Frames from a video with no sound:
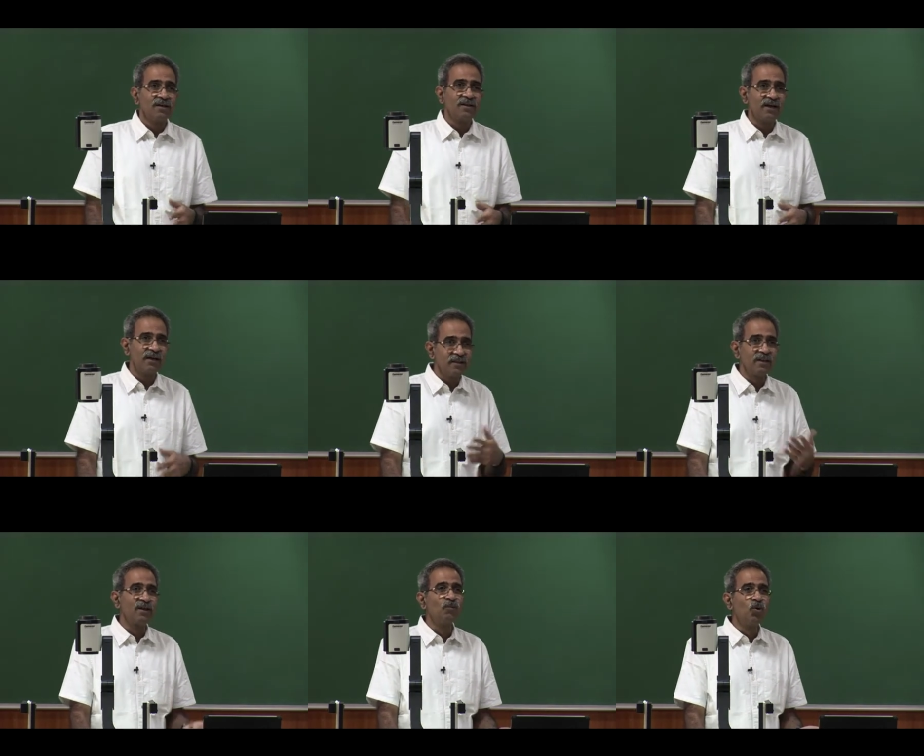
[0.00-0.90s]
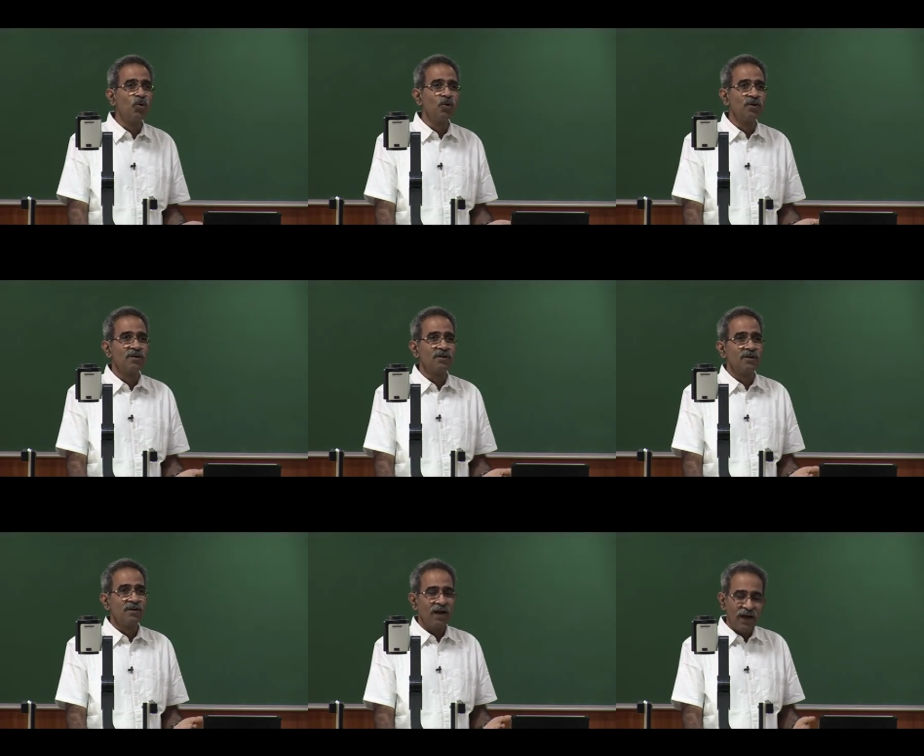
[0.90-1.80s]
the Earth and the Moon,
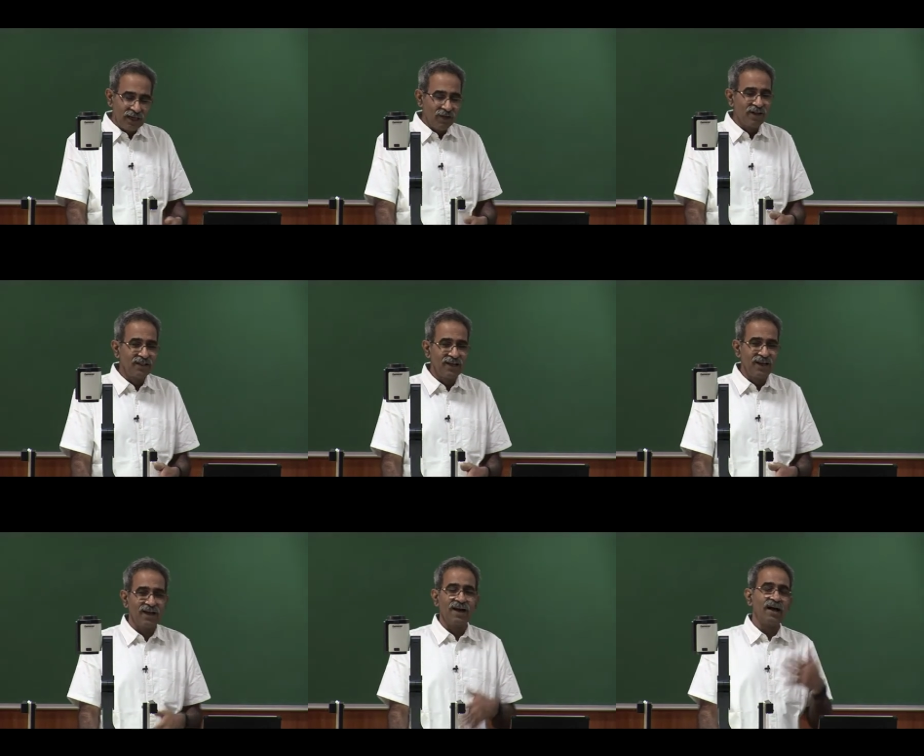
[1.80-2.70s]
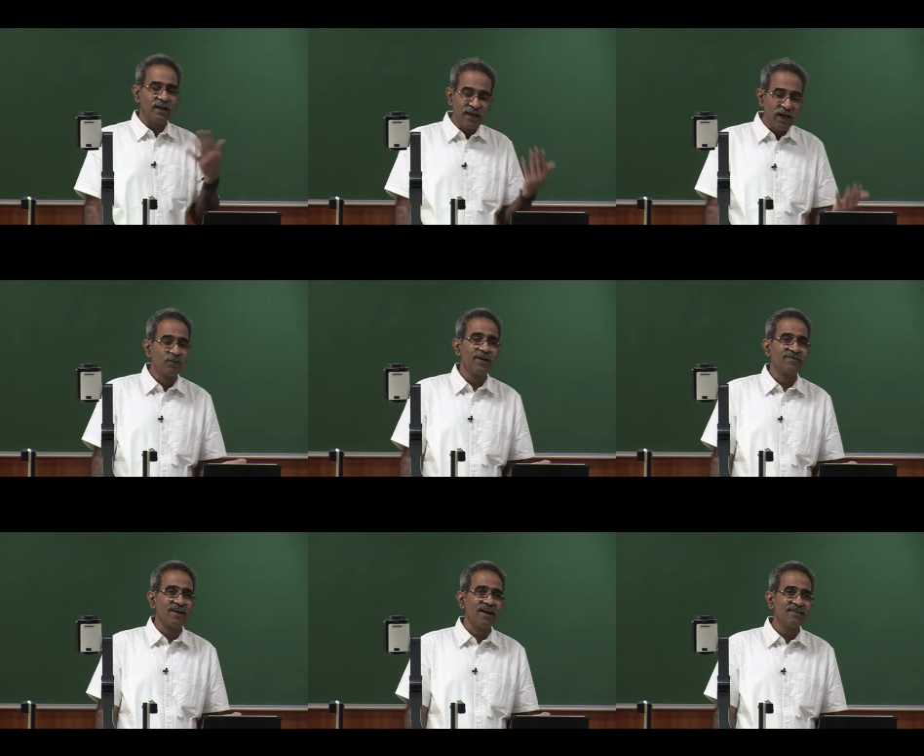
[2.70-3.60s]
and even the nearby
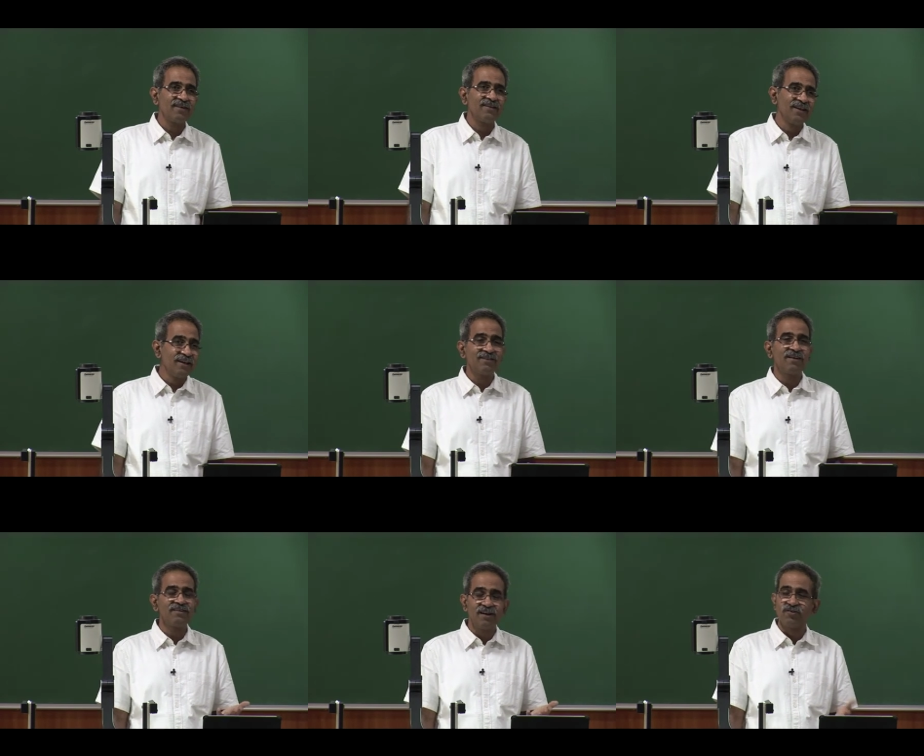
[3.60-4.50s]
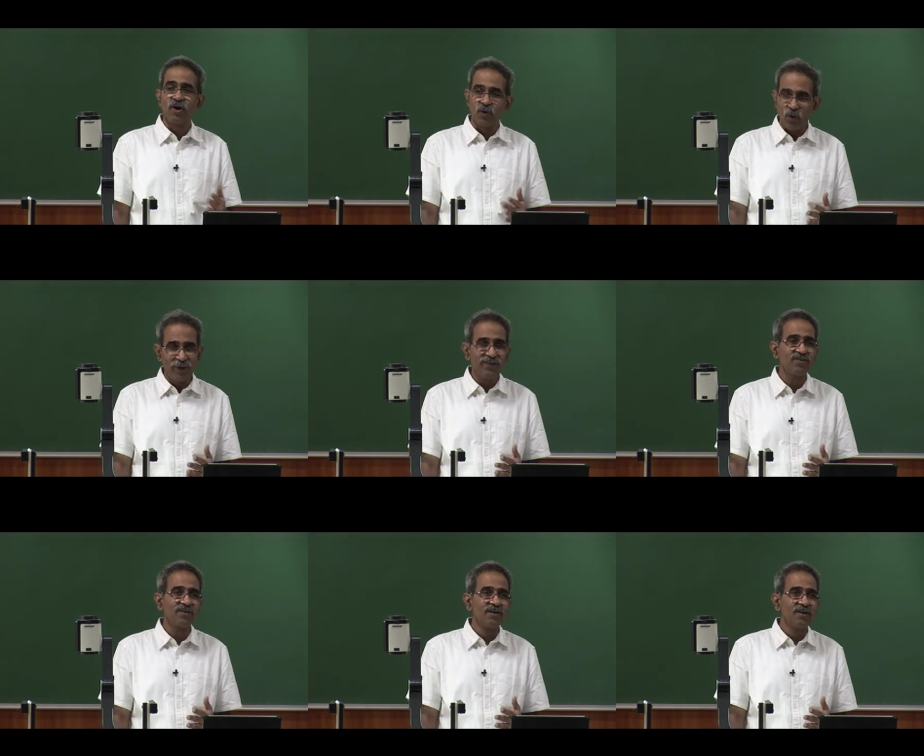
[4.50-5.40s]
stars, these results are
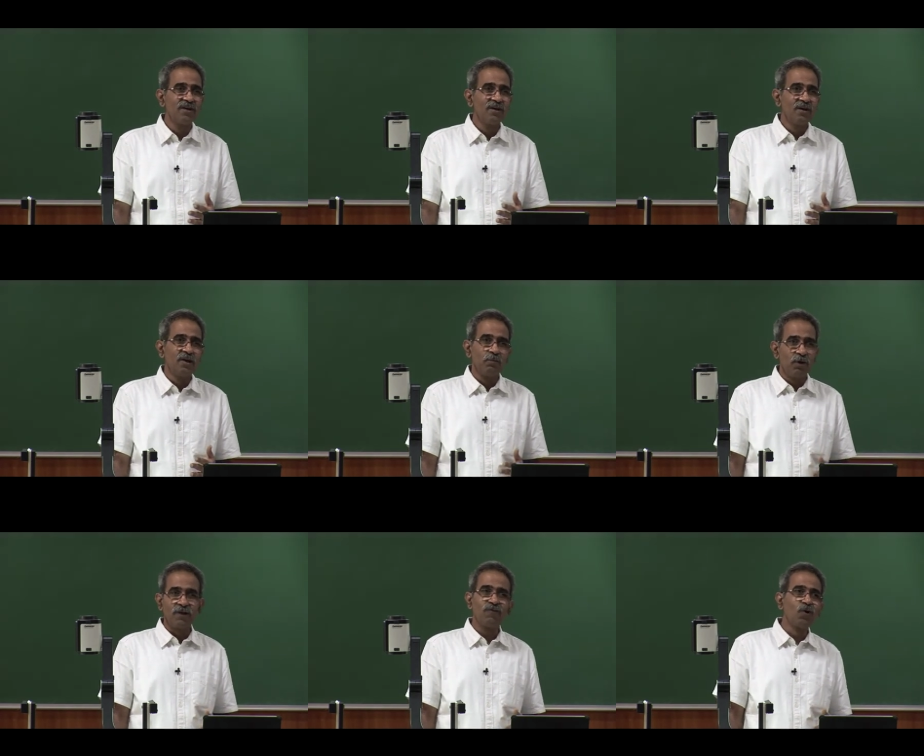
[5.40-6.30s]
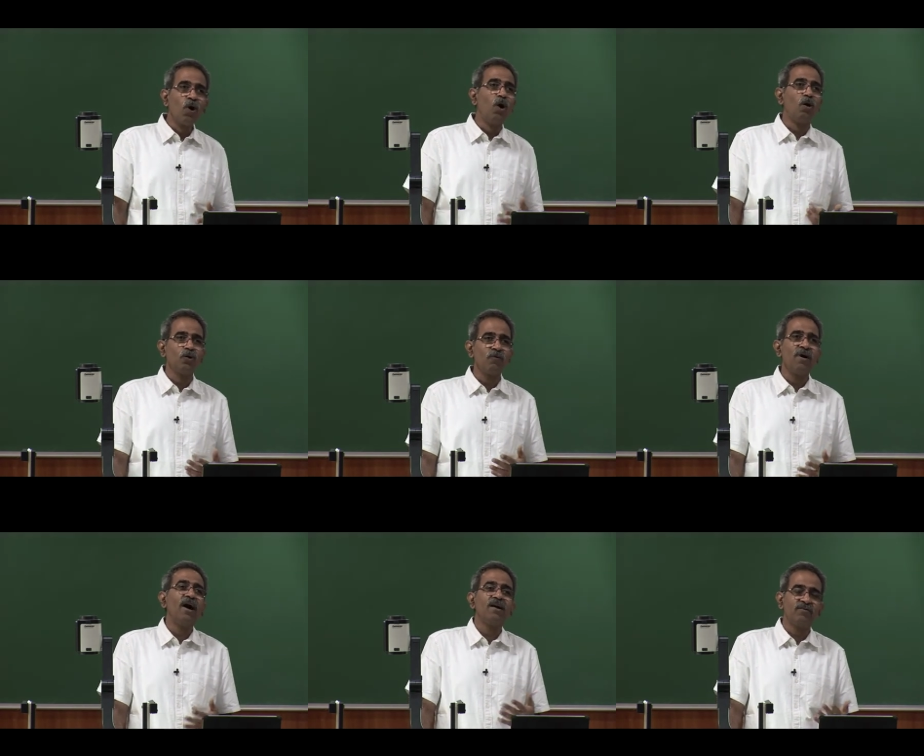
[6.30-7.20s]
robust. But if you go to
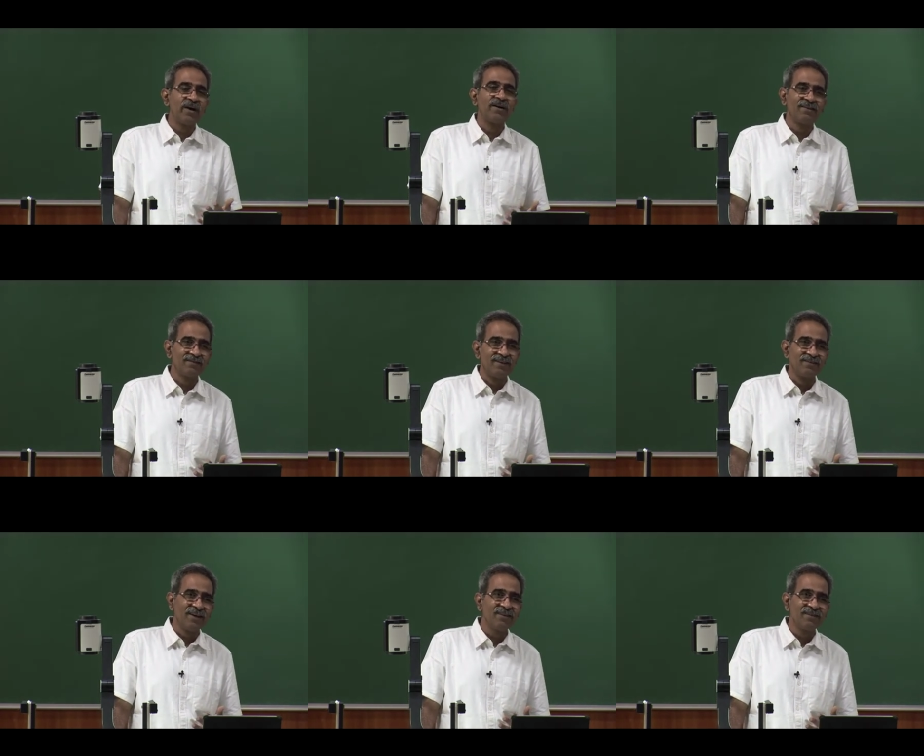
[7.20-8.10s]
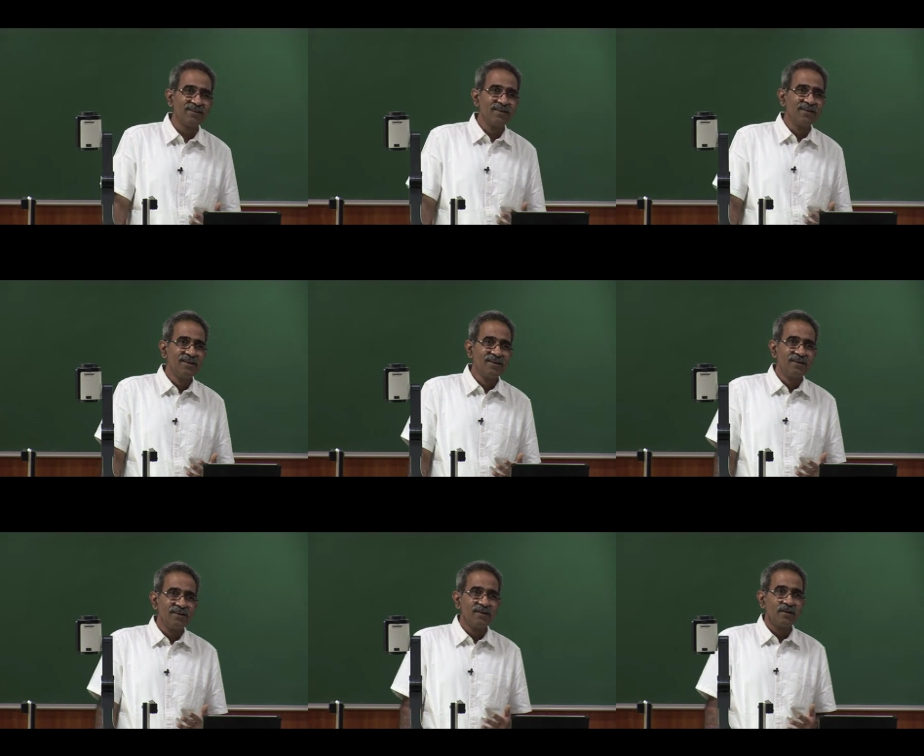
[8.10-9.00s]
far, far distances,
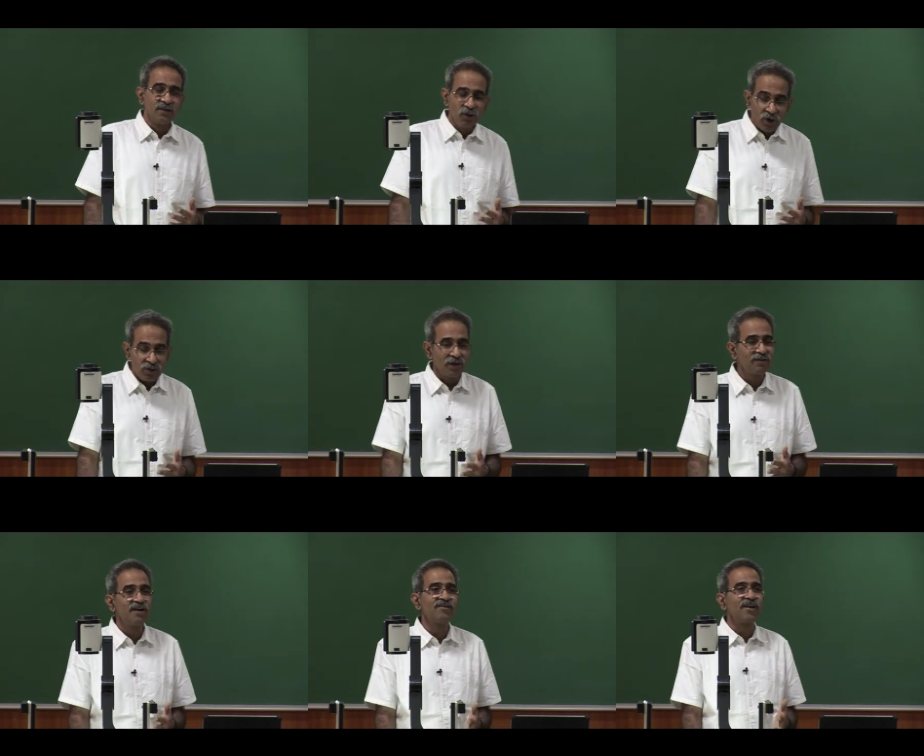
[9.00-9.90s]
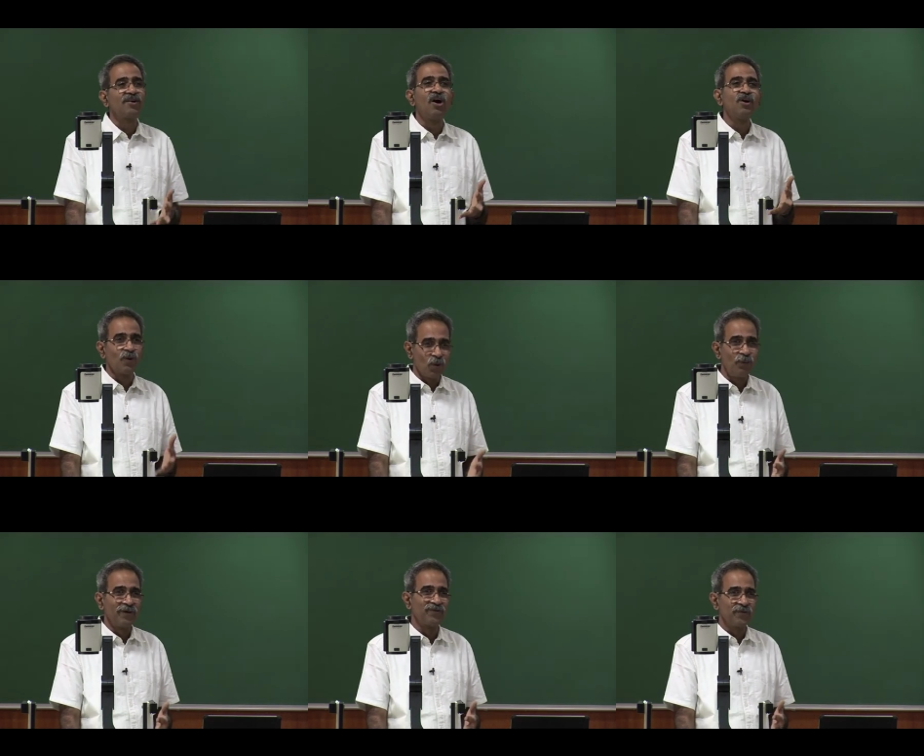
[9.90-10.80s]
those results are not
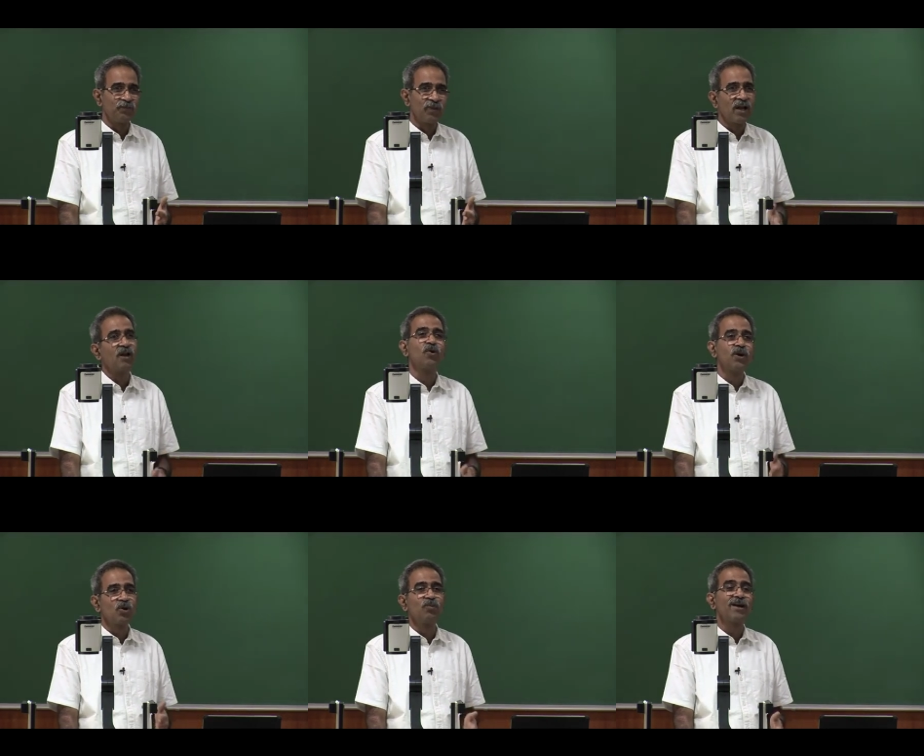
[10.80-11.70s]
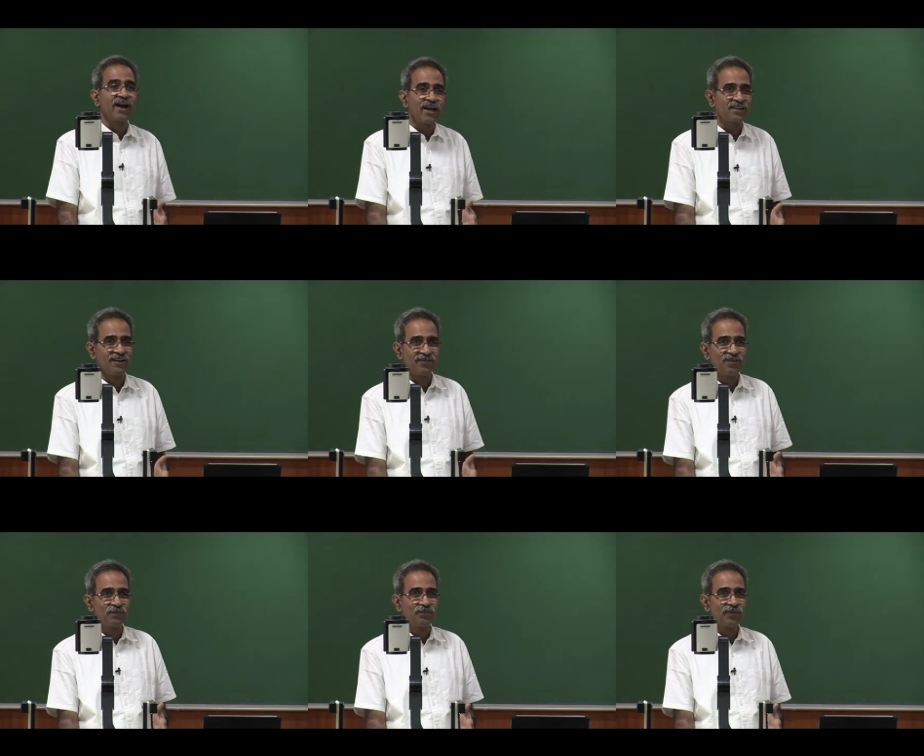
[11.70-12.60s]
robust. There are going to be corrections.